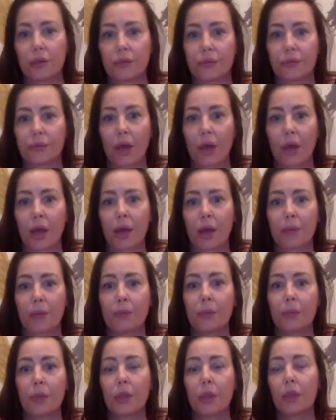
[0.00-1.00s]

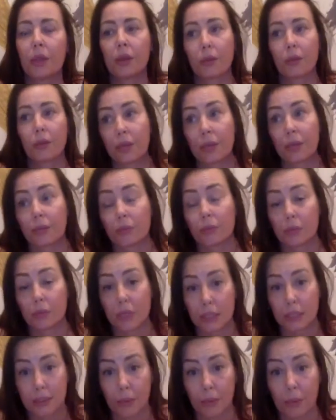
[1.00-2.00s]
that
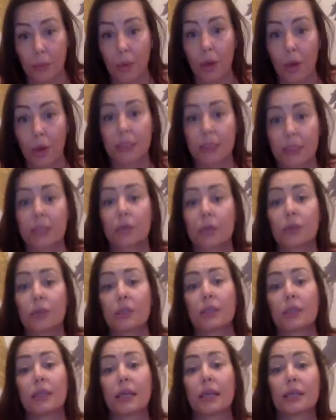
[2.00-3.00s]
someone passes on to
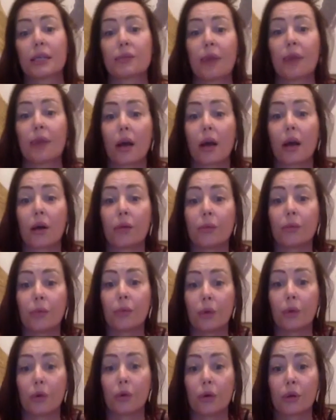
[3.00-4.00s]
the next realm,
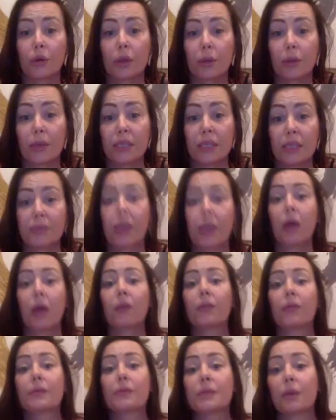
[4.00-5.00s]
or that we split up
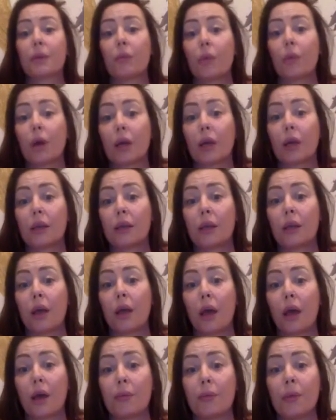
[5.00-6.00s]
from someone,
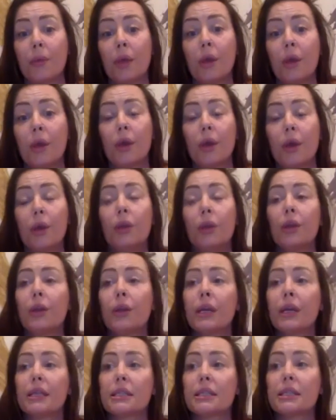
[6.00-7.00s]

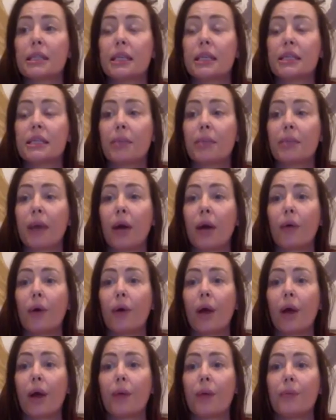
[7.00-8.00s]
it's about
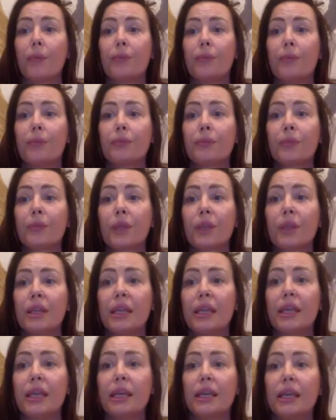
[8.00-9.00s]

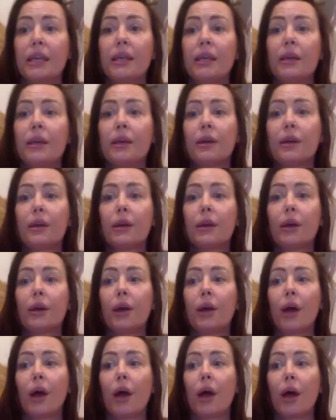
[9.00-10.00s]
the
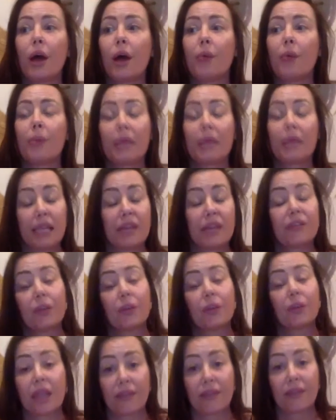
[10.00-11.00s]
belief that
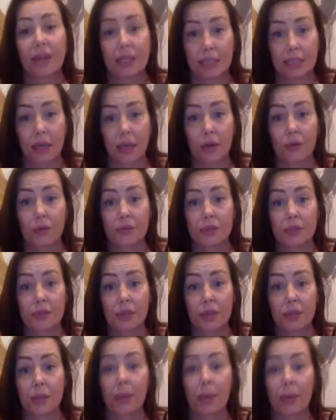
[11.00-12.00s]
we give ourselves
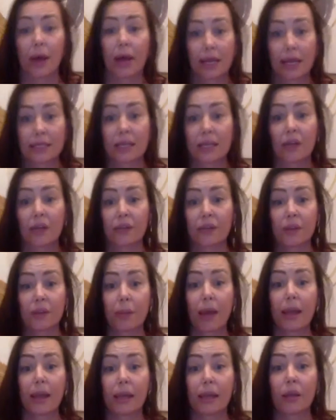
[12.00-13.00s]
about ourselves and
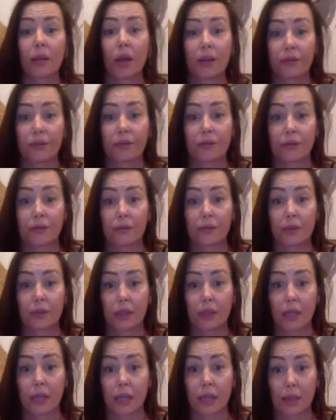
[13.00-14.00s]
about in life,
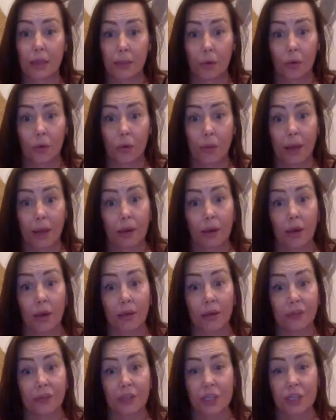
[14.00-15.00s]
or about life
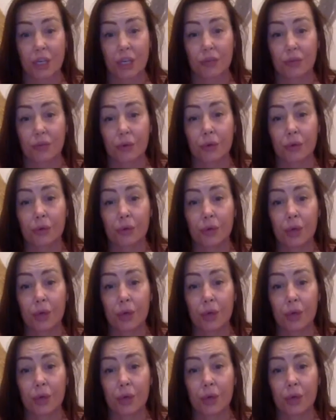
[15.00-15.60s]
in general.